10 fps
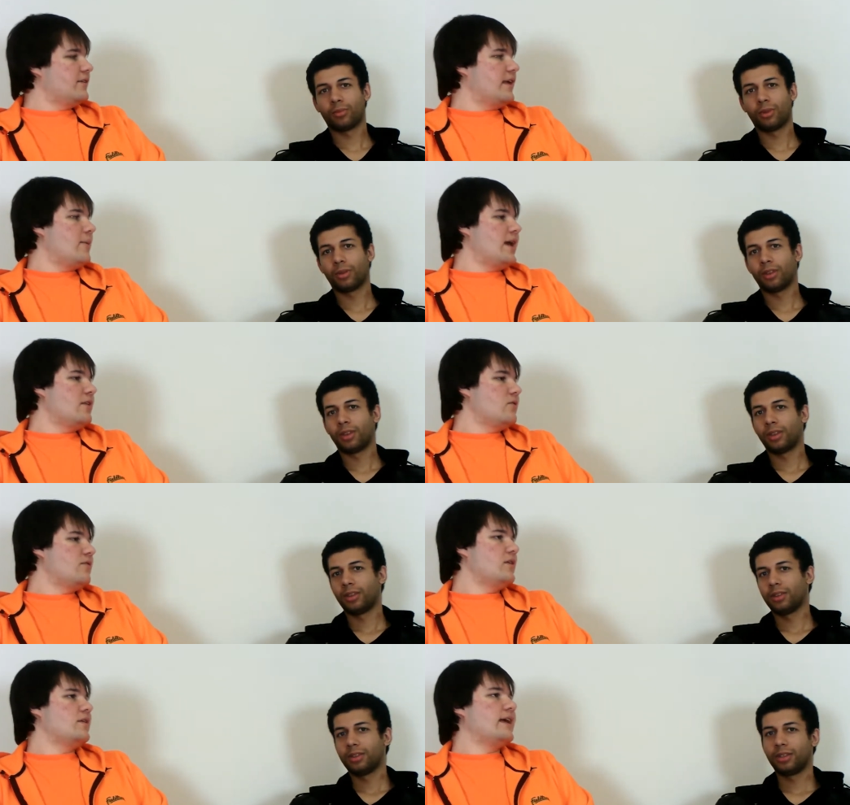Speaker 1: because they made you
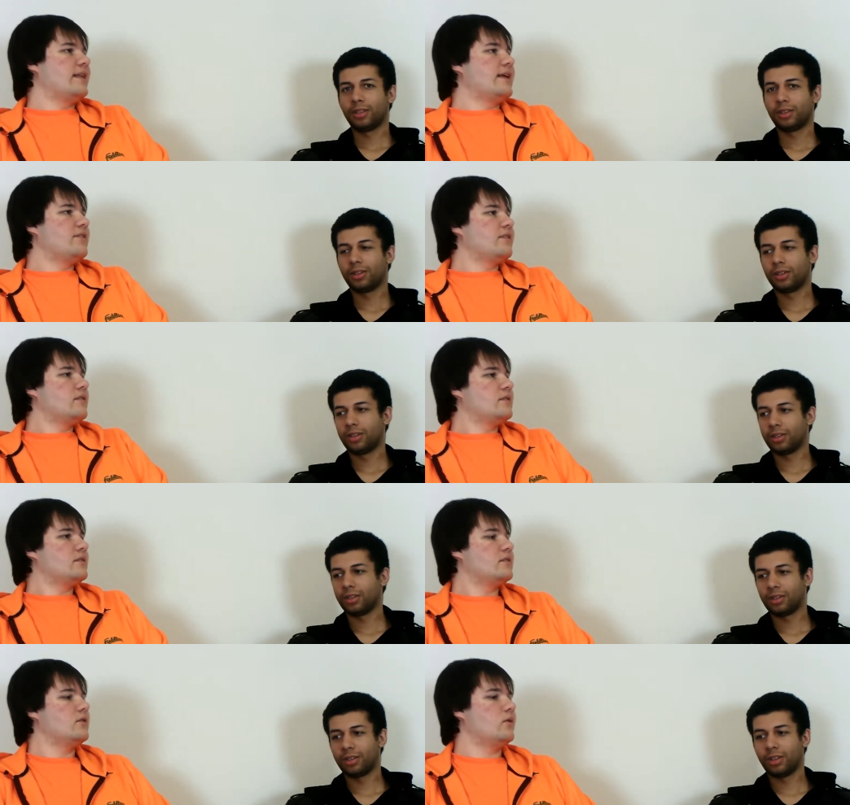feel like less,
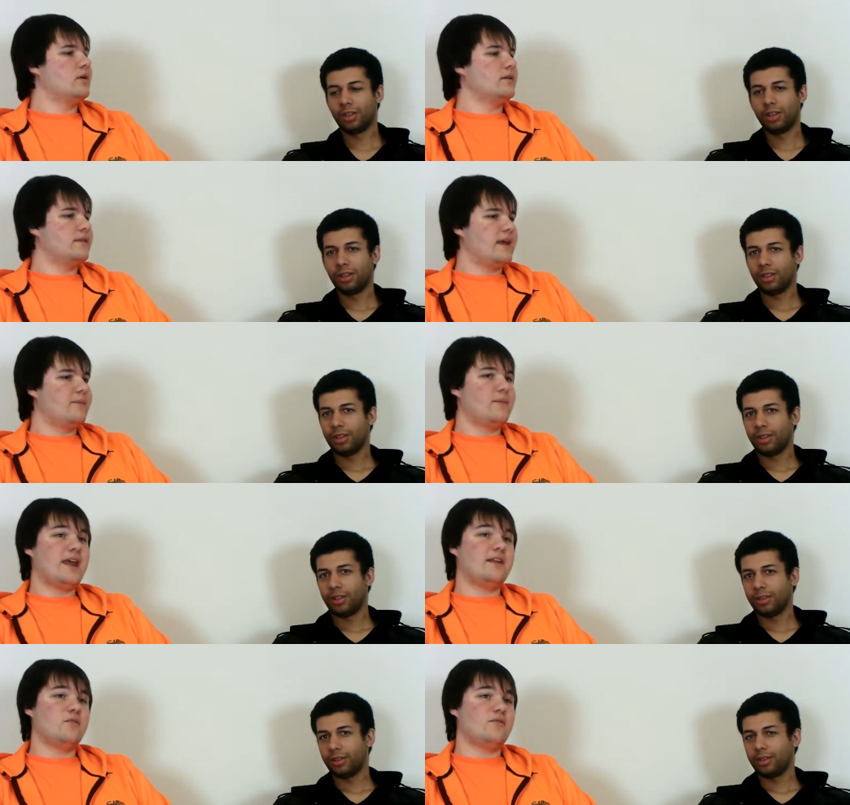or they
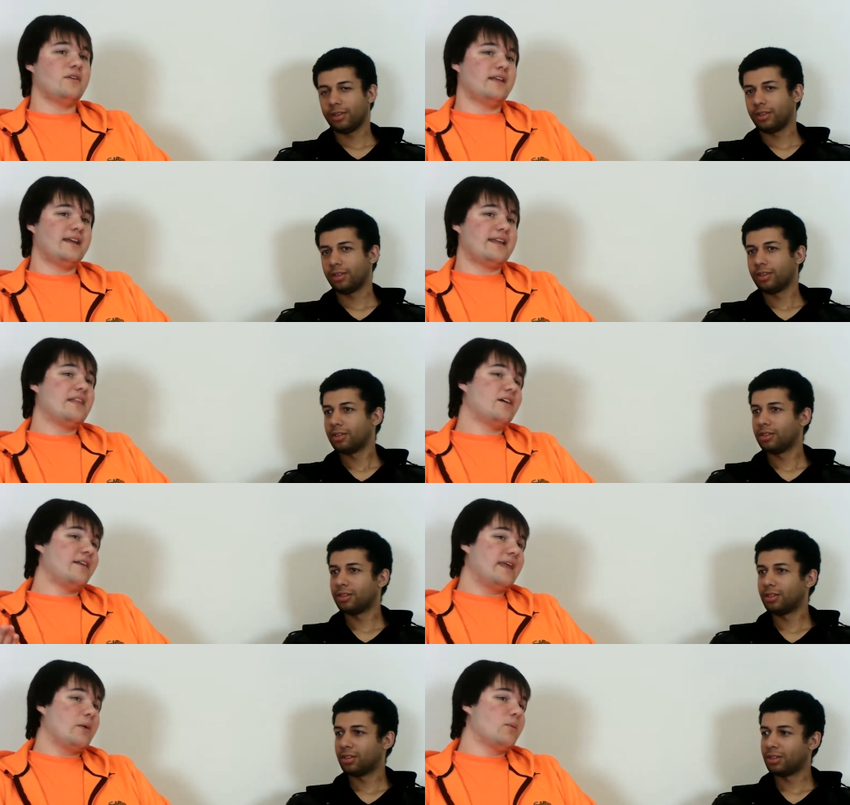made you feel like they
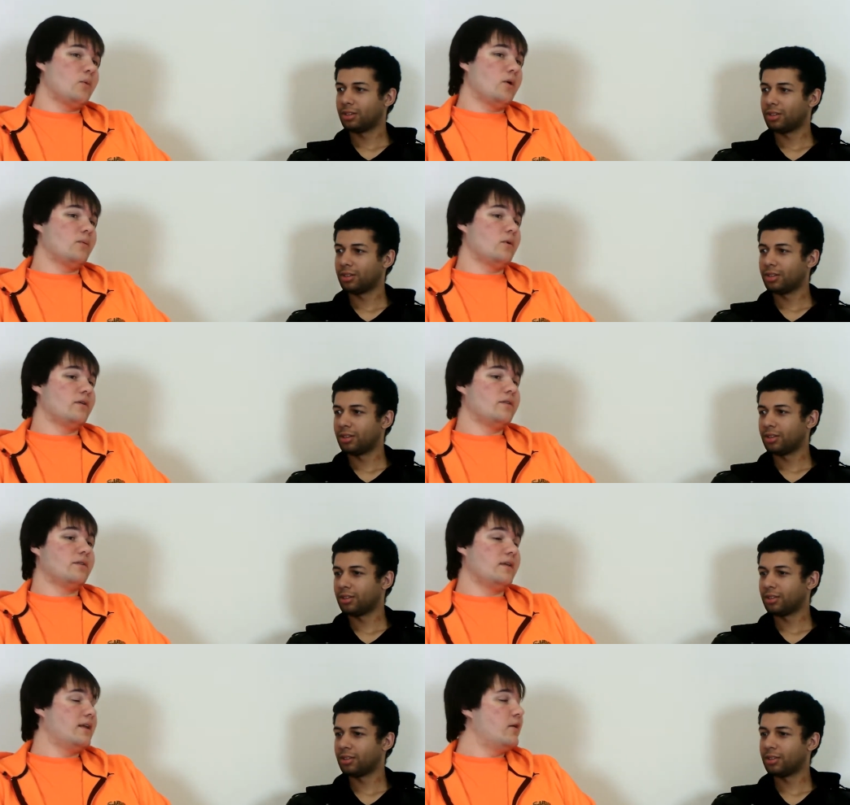thought they were more worth
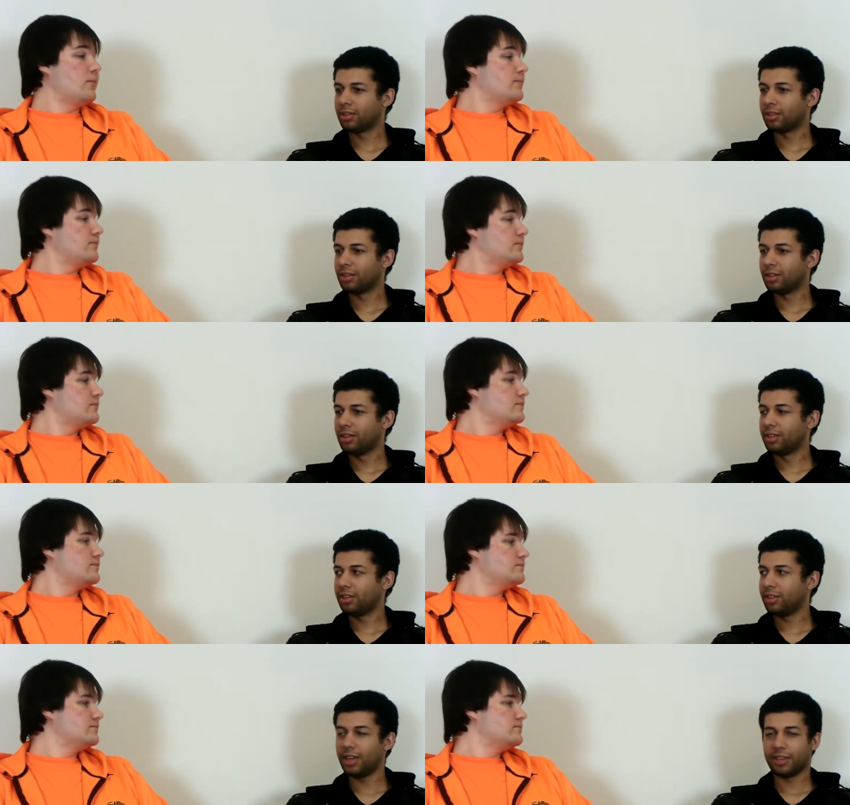than you?
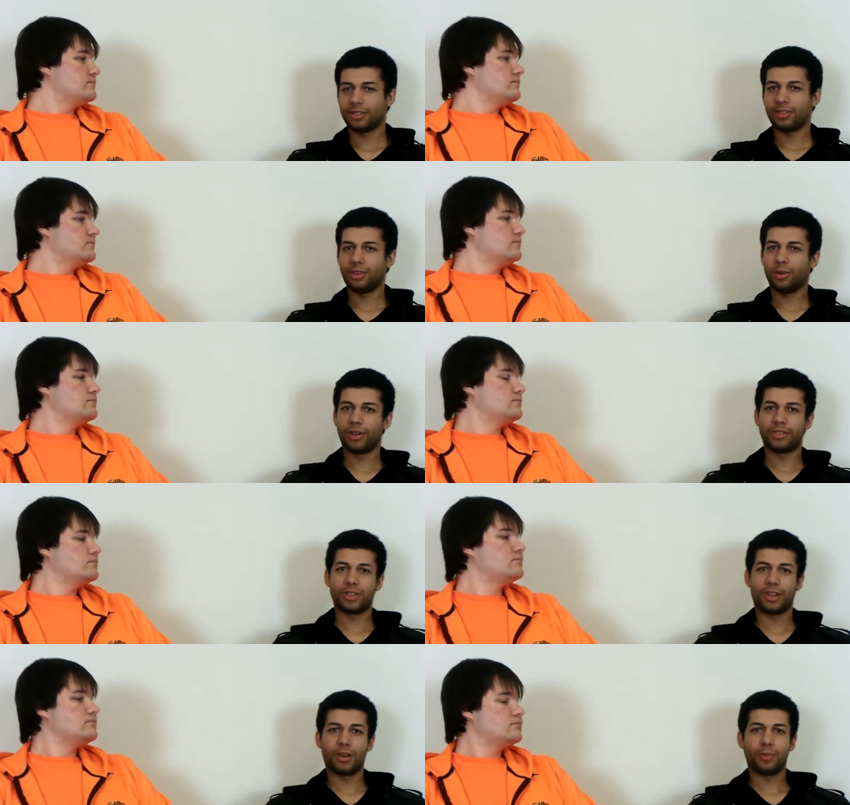
Speaker 2: Yes, there
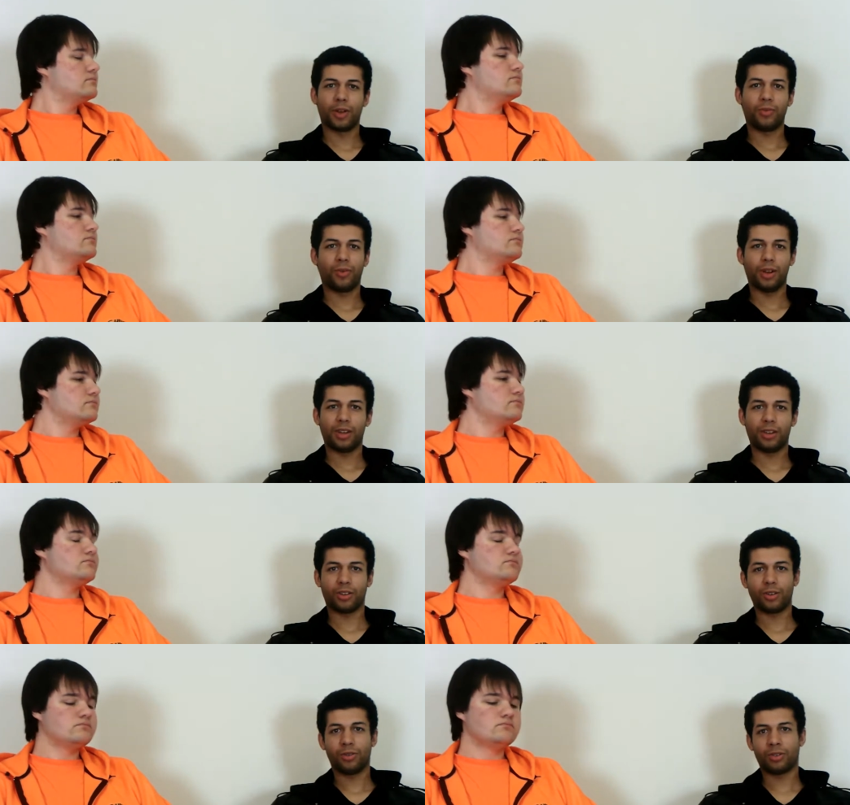was. My friend,
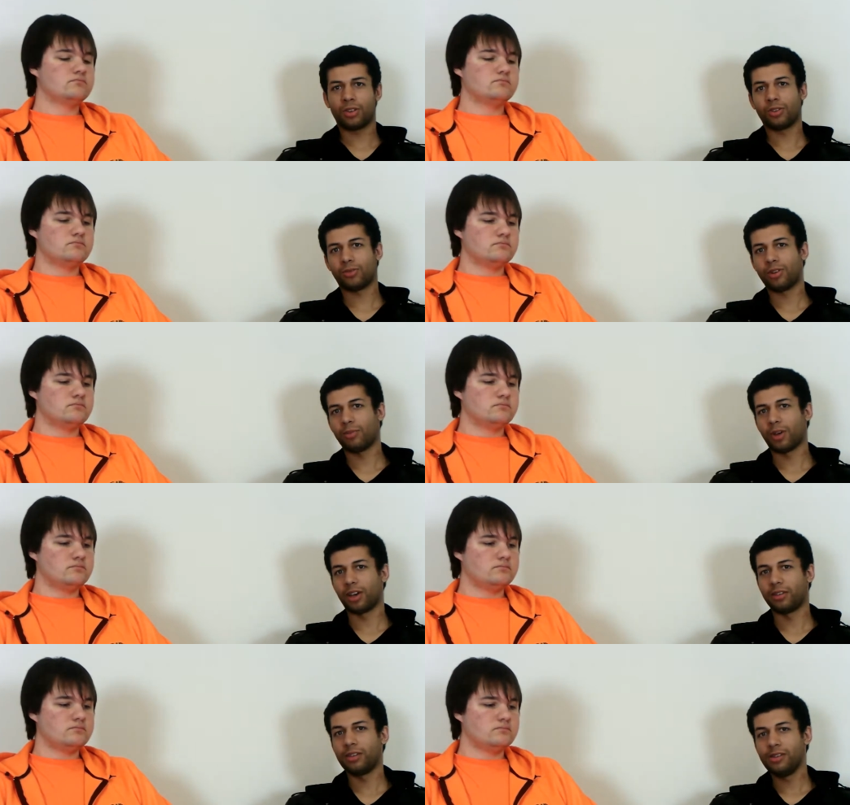a good close friend of
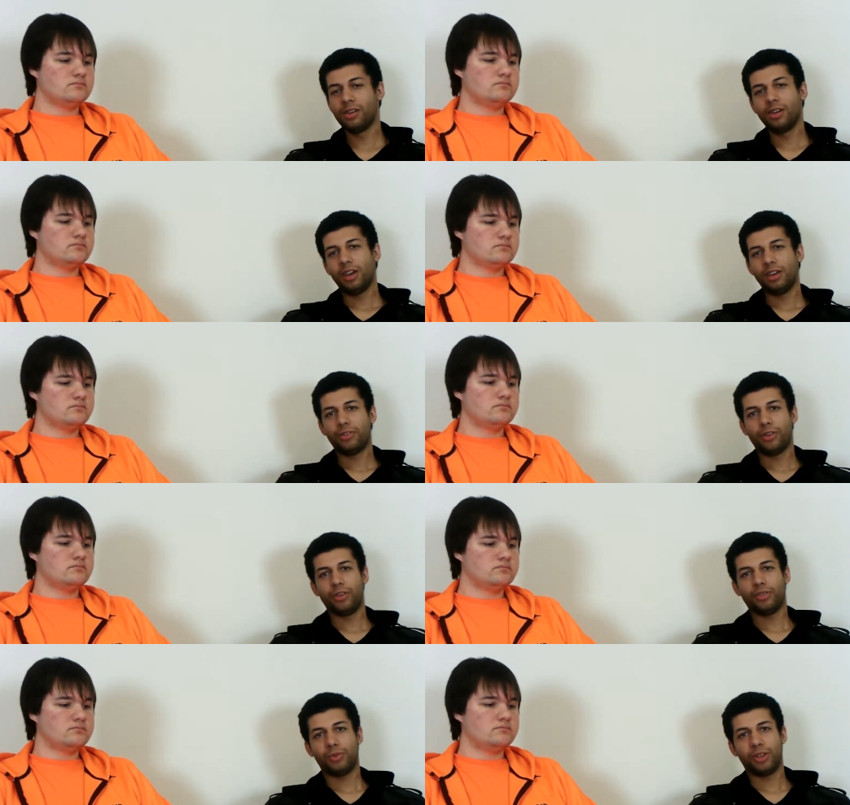mine,
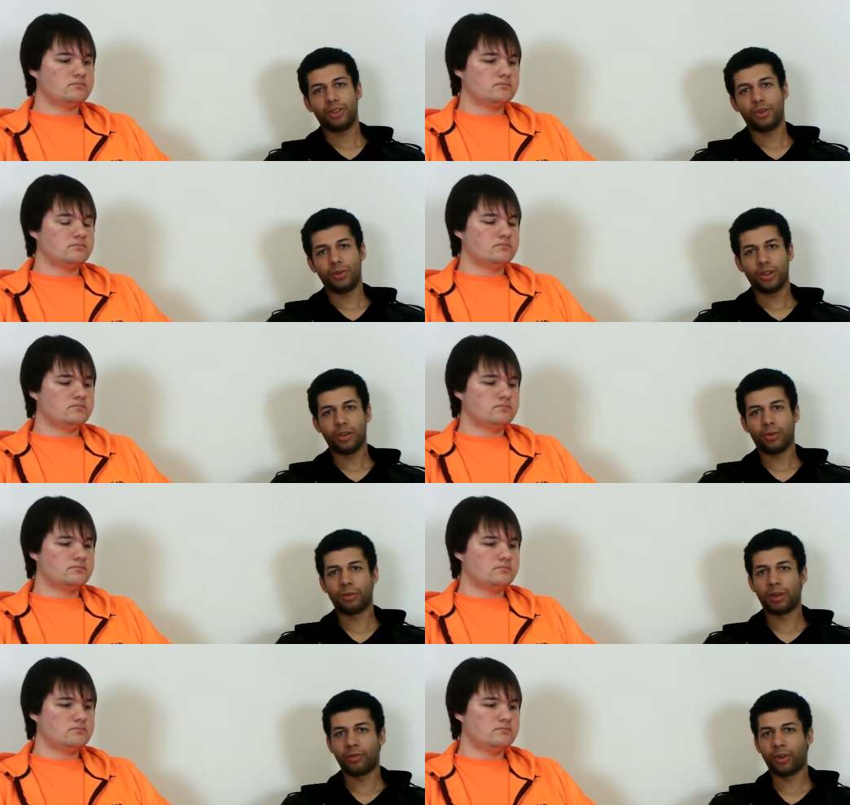introduced me to another
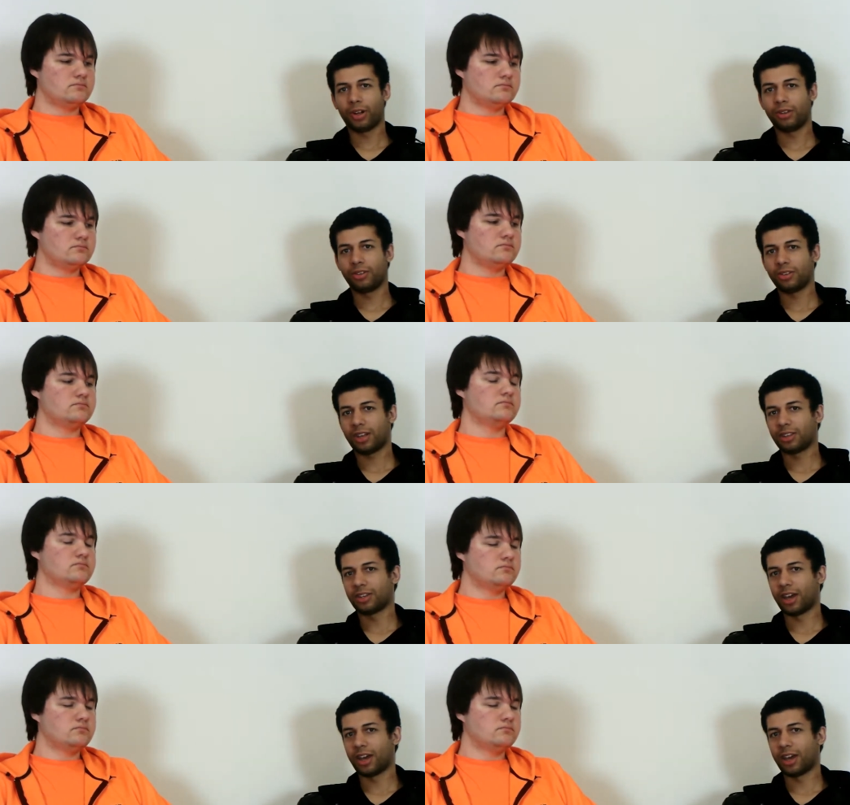one of my friends at the